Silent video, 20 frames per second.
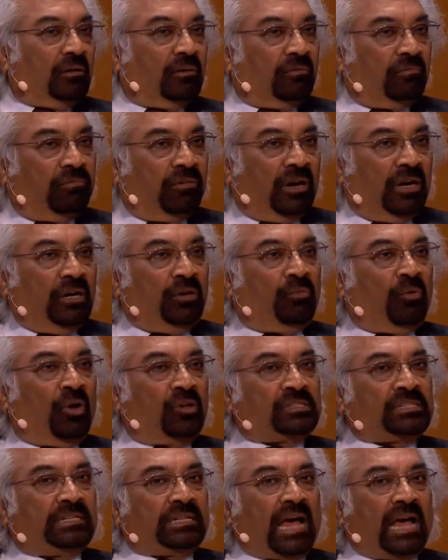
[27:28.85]
World
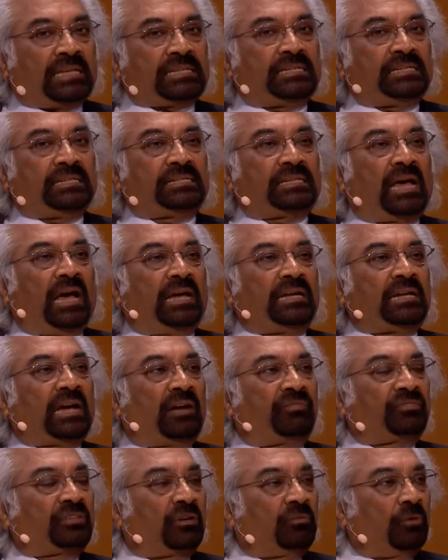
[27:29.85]
was last designed
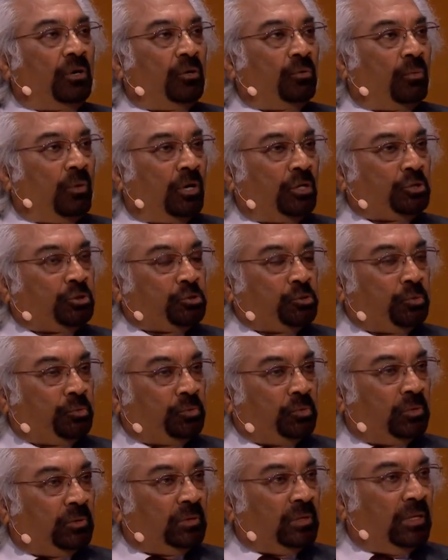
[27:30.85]
after World War Two
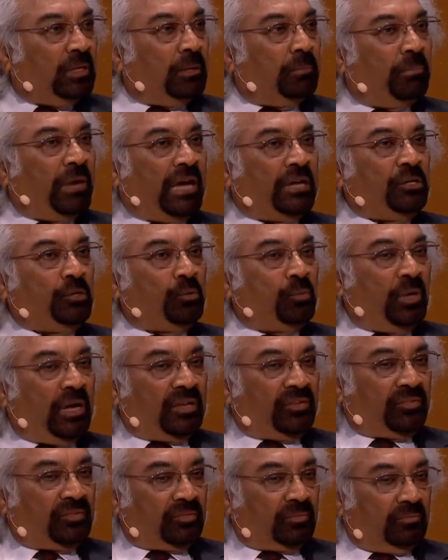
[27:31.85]
by U
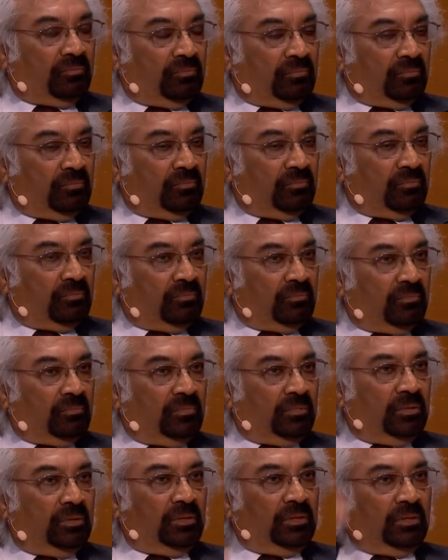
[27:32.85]
S
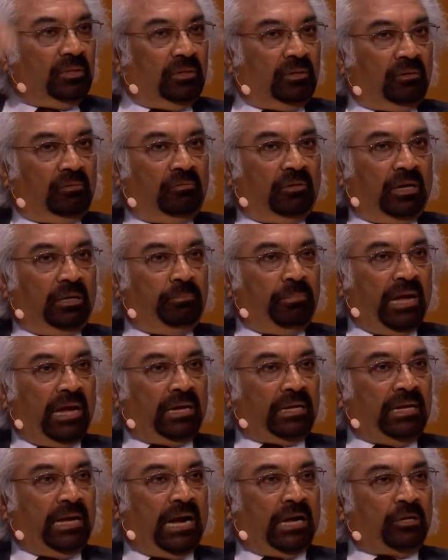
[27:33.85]
World
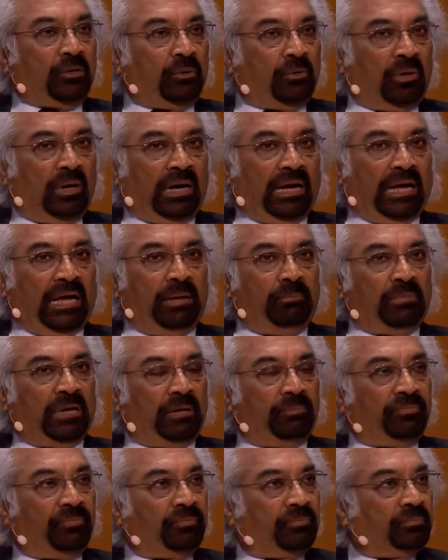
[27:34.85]
Bank, NATO, I M
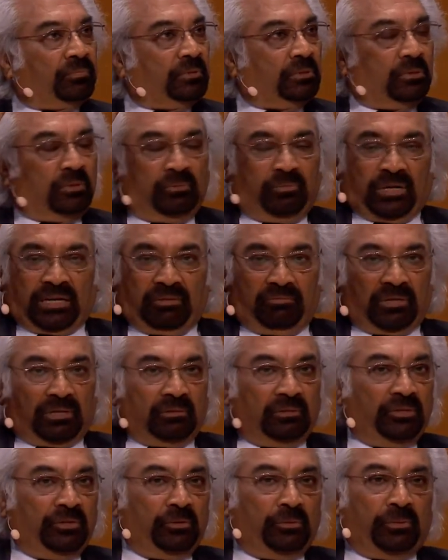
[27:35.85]
F, you know, whatever,
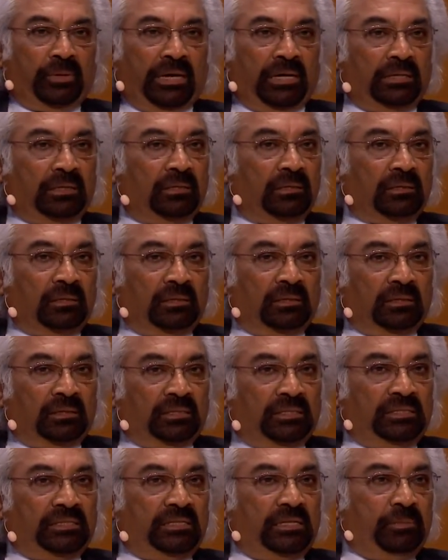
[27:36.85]
U N,
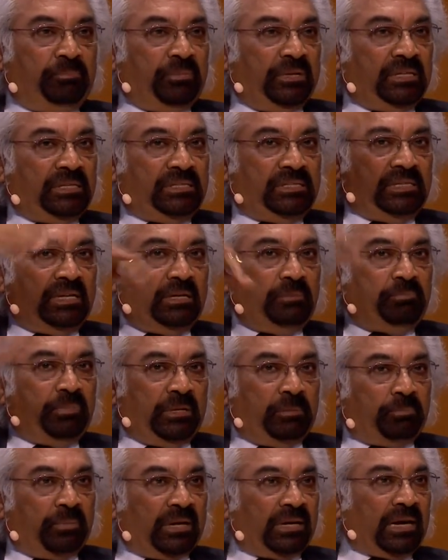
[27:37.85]
G D P, G N P,
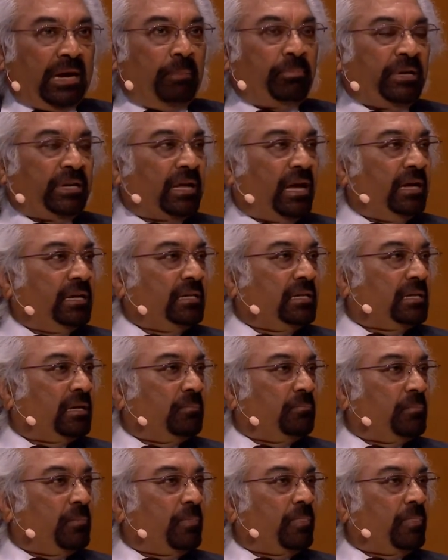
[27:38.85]
per capita income.